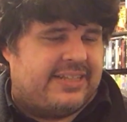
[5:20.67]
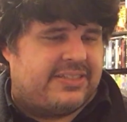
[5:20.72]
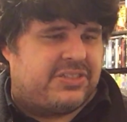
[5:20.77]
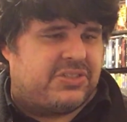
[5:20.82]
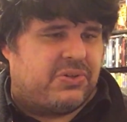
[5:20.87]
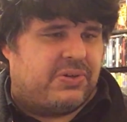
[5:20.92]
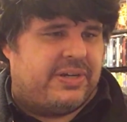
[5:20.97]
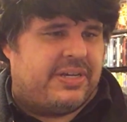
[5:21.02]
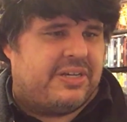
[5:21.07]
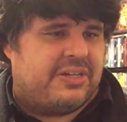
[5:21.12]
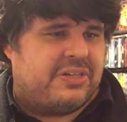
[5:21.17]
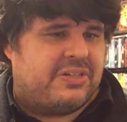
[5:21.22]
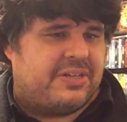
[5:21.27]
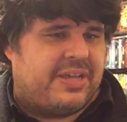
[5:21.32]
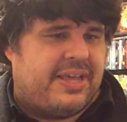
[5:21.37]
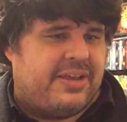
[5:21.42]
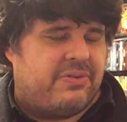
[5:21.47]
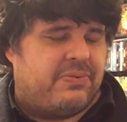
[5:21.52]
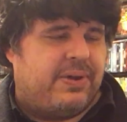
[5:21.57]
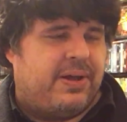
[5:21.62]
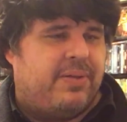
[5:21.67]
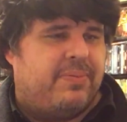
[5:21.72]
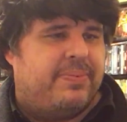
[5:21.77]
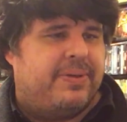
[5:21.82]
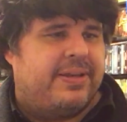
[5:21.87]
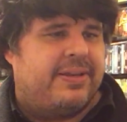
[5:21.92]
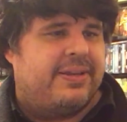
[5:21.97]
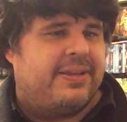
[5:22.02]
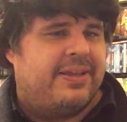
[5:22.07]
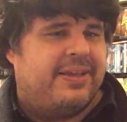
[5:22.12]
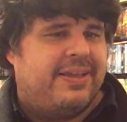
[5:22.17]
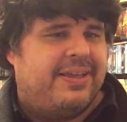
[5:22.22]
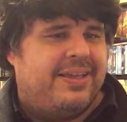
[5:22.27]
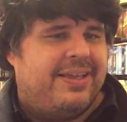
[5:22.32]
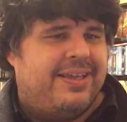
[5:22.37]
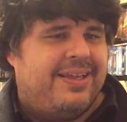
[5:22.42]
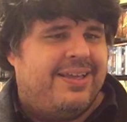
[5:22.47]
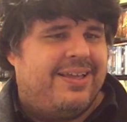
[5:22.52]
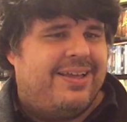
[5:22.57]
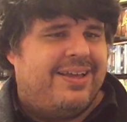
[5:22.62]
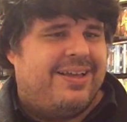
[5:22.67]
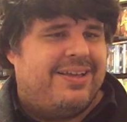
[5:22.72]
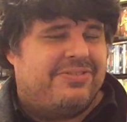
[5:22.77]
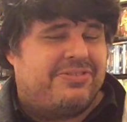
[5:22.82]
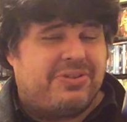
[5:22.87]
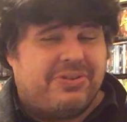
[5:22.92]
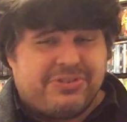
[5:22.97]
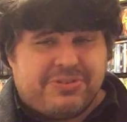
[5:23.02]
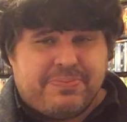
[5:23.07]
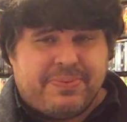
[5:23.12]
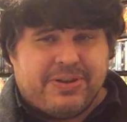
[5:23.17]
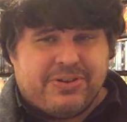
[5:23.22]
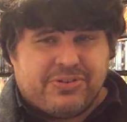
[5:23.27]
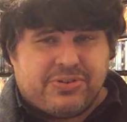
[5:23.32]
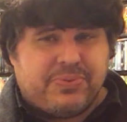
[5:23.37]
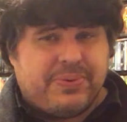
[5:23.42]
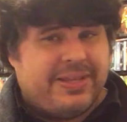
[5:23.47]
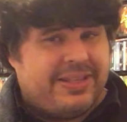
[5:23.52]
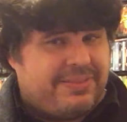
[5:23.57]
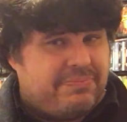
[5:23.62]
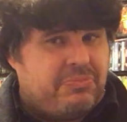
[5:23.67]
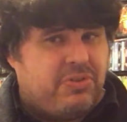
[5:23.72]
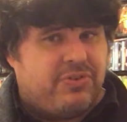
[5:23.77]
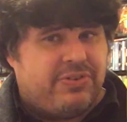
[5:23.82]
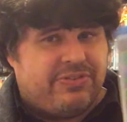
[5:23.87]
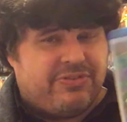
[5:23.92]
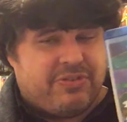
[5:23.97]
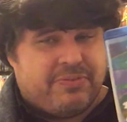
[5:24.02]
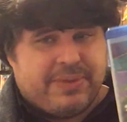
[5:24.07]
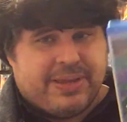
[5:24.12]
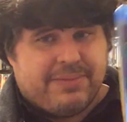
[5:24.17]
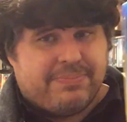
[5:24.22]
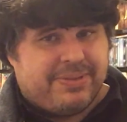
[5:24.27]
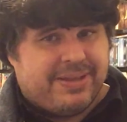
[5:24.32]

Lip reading: story didn't end well. But so it's a bittersweet movie for me.